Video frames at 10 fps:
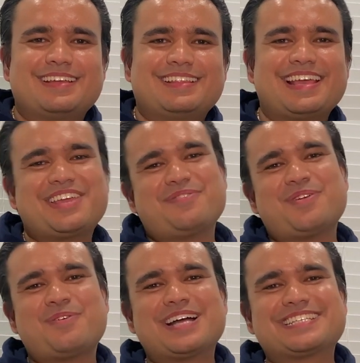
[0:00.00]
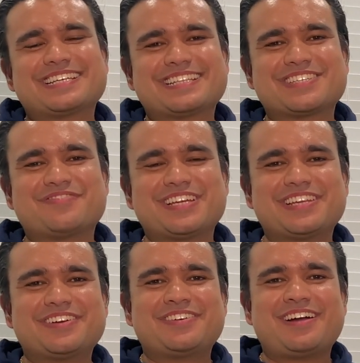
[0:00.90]
Thank you for watching this
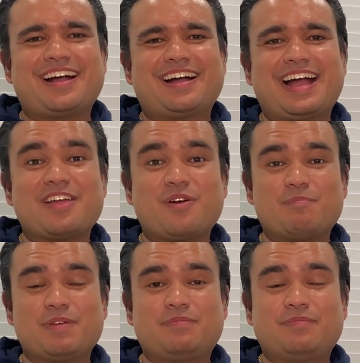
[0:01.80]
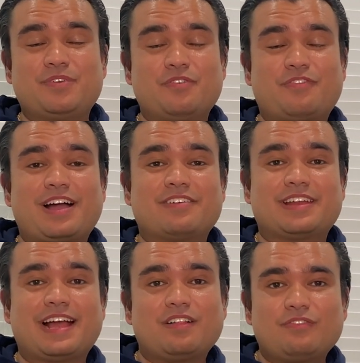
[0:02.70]
video. Uh, I hope if you found it
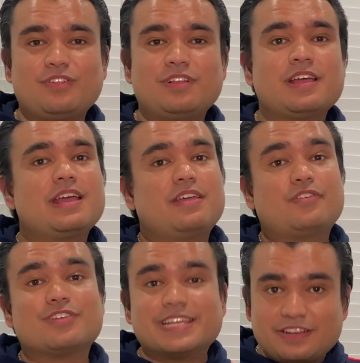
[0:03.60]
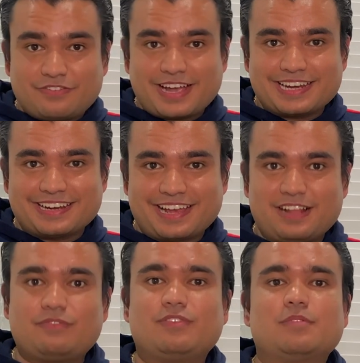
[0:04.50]
helpful. If you did find it
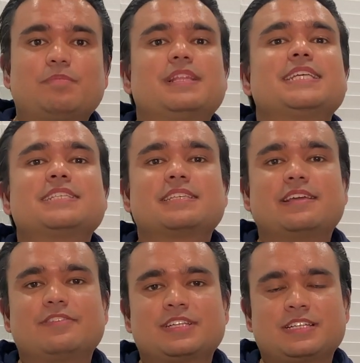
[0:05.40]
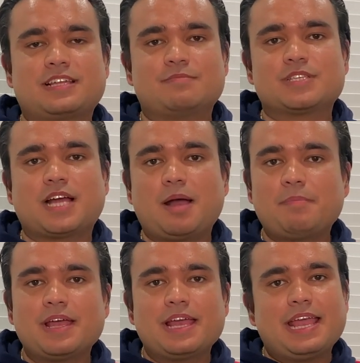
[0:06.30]
helpful, please give it a thumbs up.
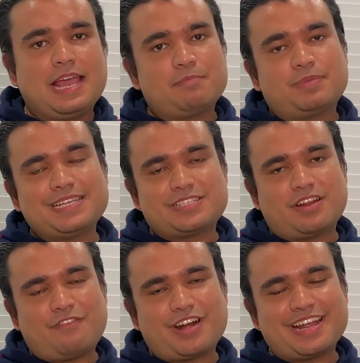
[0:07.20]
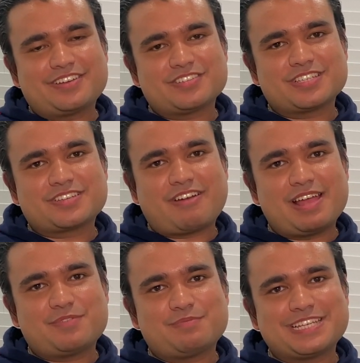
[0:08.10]
And please don't forget to
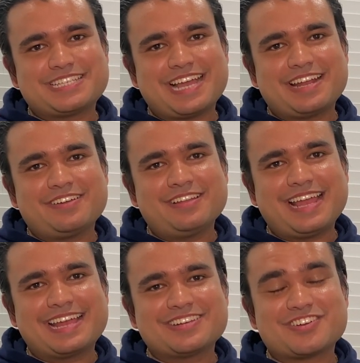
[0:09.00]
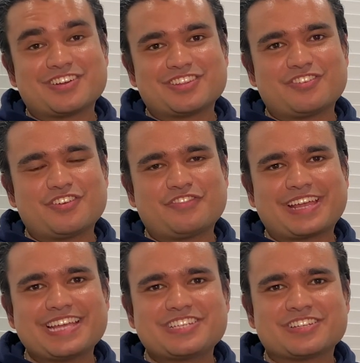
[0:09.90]
subscribe to my channel and turn on the
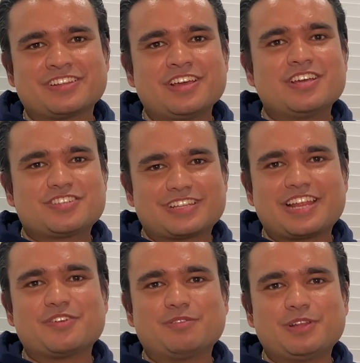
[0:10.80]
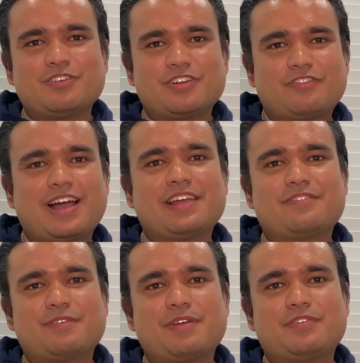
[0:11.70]
notification so that you will be notified
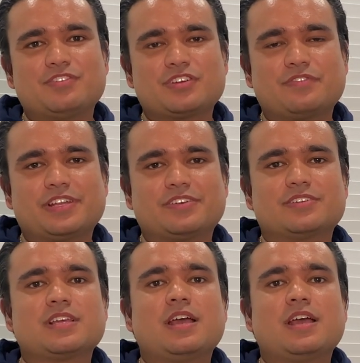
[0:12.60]
for my future videos.